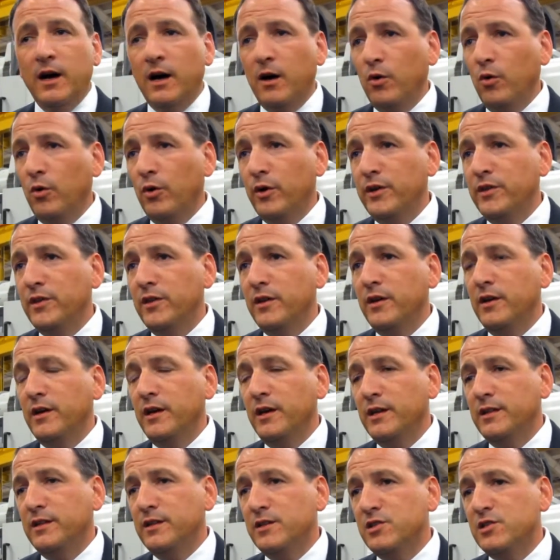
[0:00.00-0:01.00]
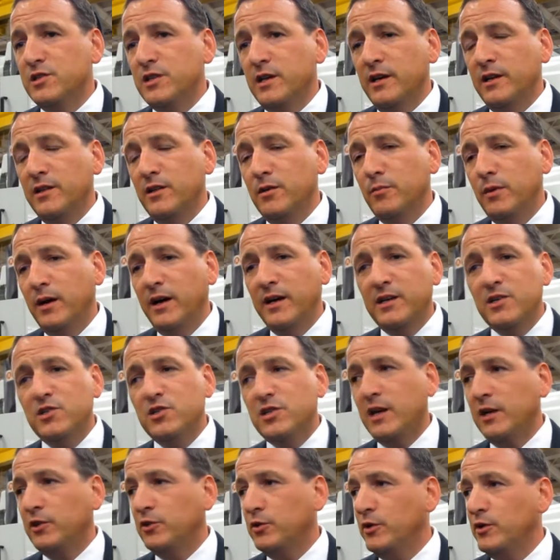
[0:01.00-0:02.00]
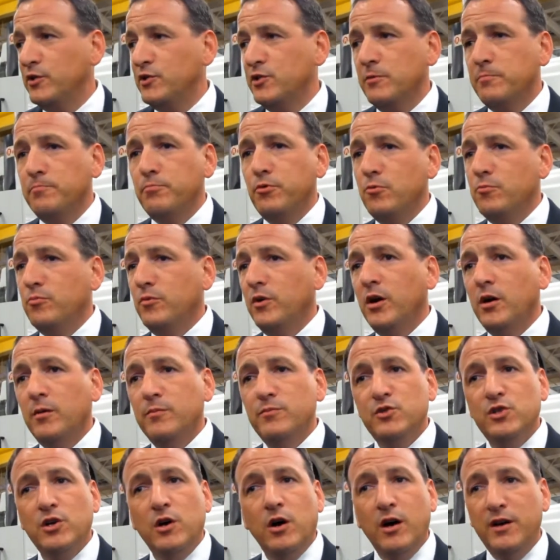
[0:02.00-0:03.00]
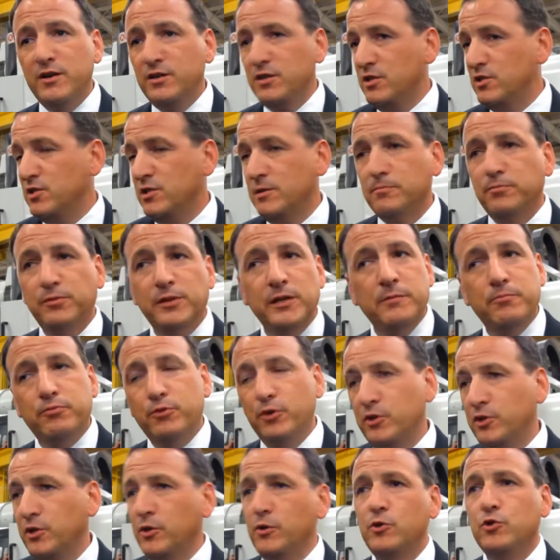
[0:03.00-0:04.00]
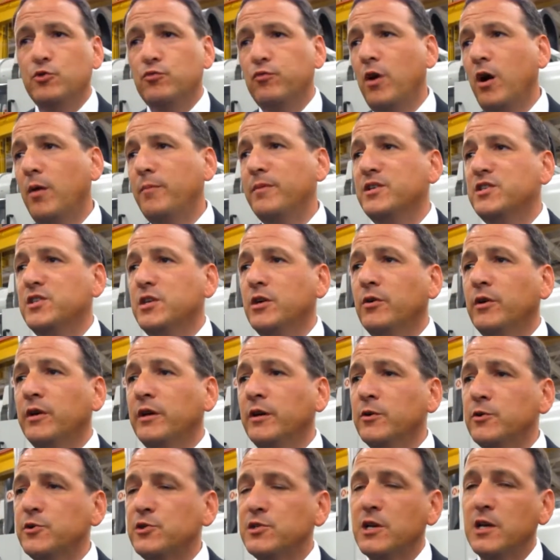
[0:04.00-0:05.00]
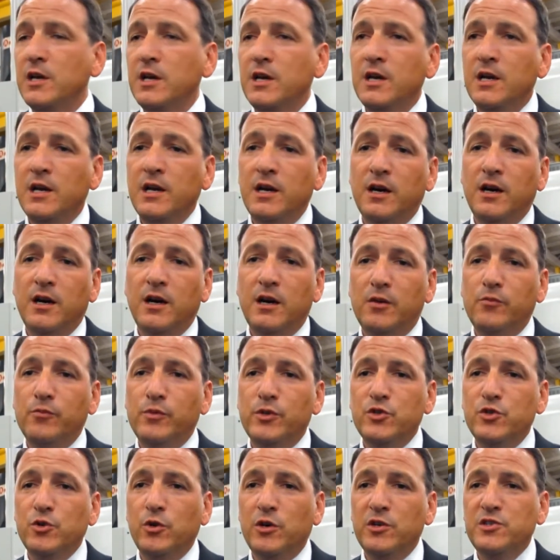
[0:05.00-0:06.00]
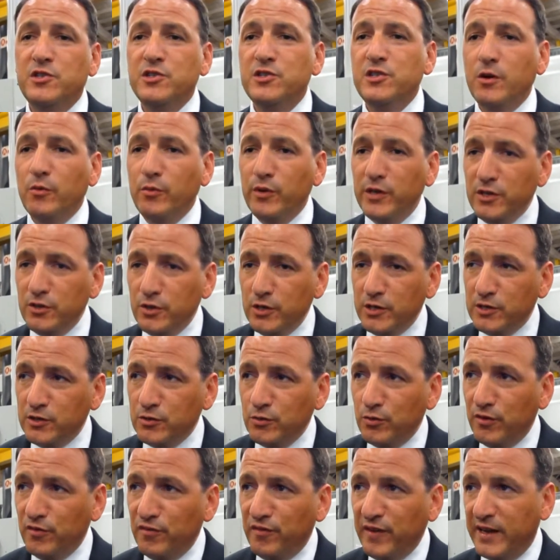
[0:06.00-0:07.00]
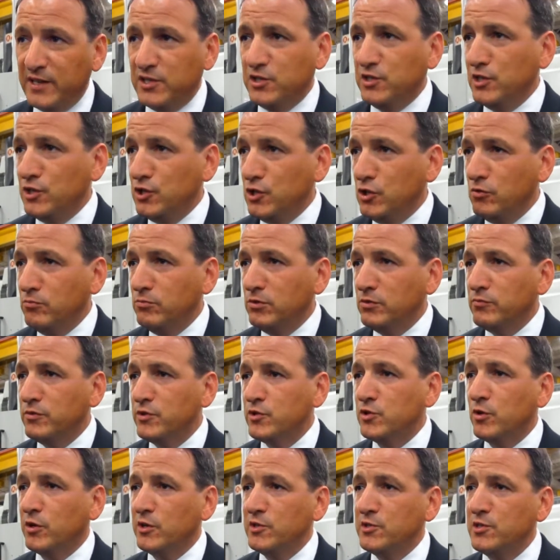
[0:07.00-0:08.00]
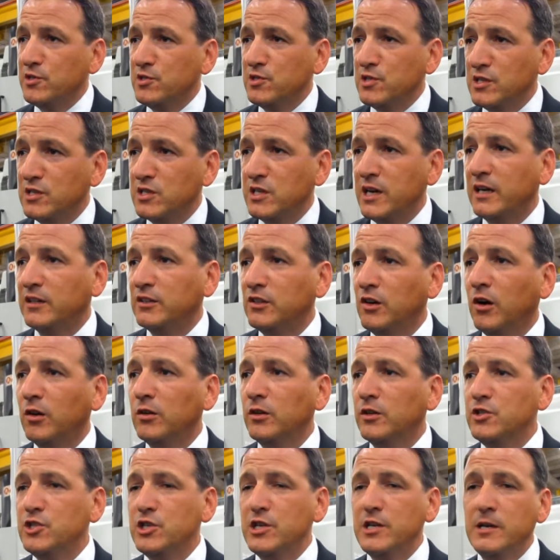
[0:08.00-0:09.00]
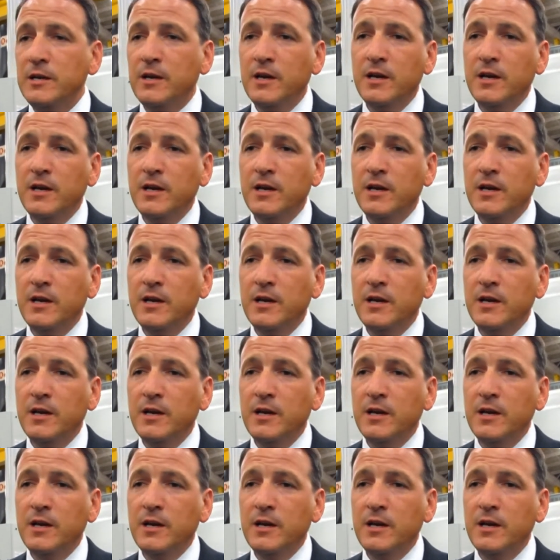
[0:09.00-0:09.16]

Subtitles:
or in the mining sector as a boom comes on, to simply produce raw materials and resources, that we need to invest in human resources and technology